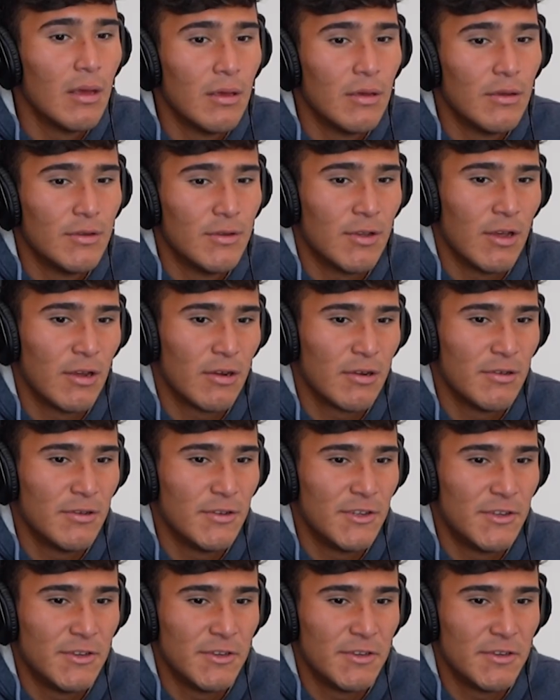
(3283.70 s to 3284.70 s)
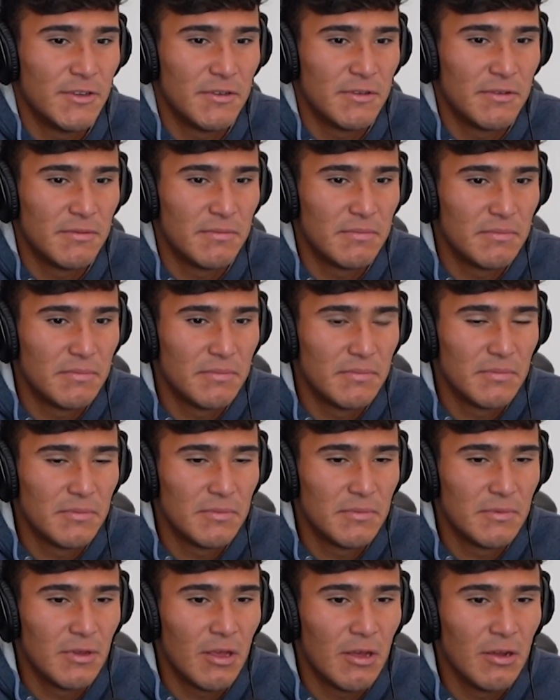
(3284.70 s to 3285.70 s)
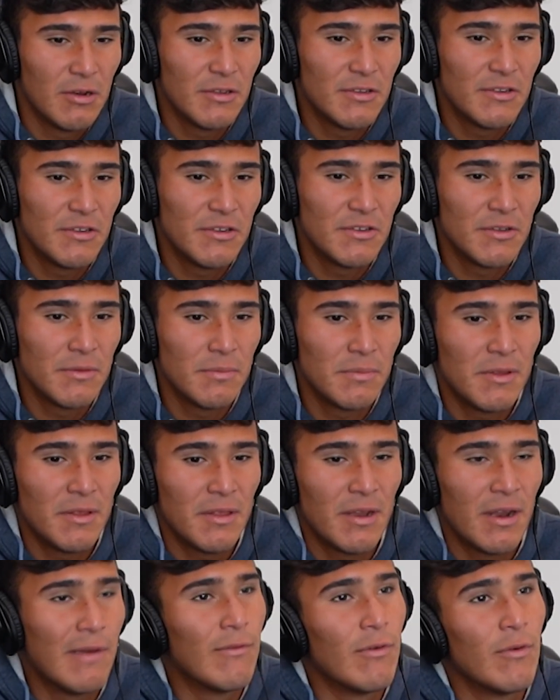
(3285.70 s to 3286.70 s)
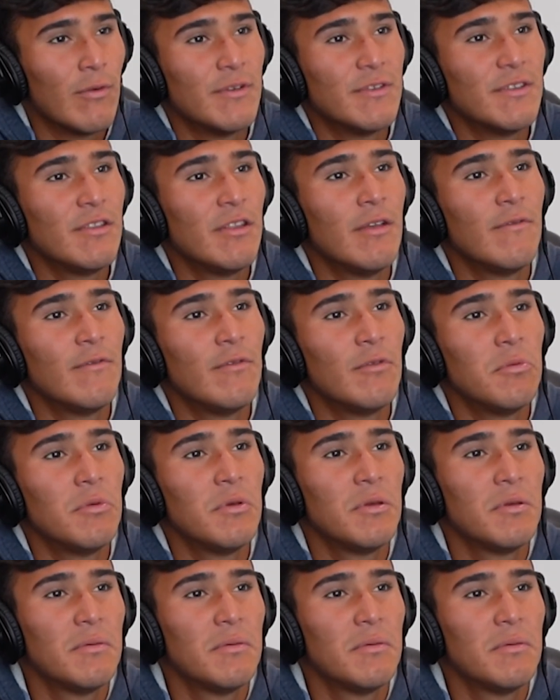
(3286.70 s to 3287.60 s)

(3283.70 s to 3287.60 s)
Soccer is just honestly something that I've always loved doing.